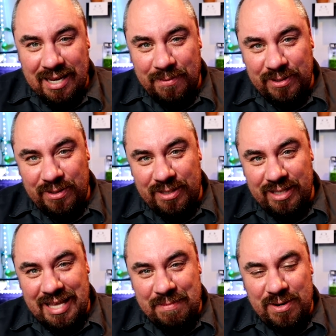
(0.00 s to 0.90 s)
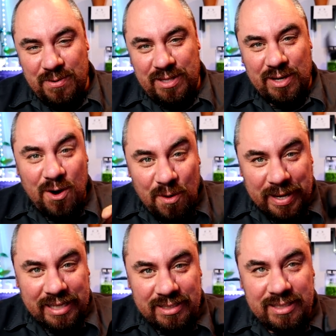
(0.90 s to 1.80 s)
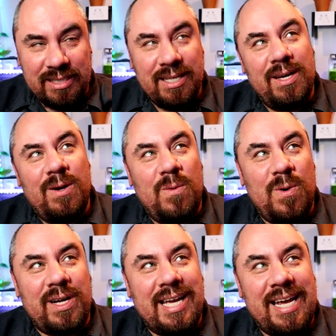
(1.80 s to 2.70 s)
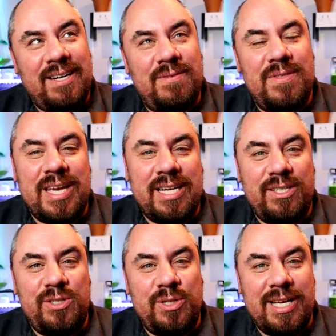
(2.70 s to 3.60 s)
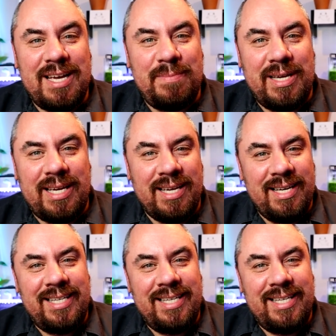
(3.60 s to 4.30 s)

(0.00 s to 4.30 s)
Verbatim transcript: I want you to let me know in the comments what kind of things should I be